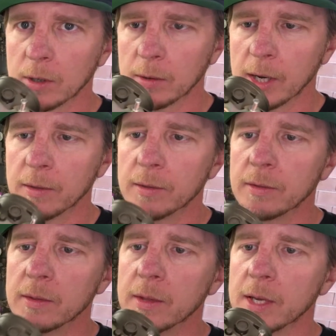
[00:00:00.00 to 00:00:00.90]
around
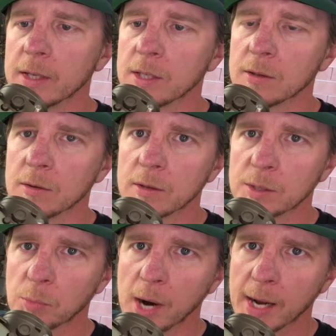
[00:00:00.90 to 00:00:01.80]
this and through this
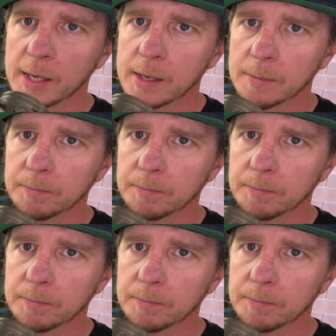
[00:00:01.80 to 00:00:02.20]
bracket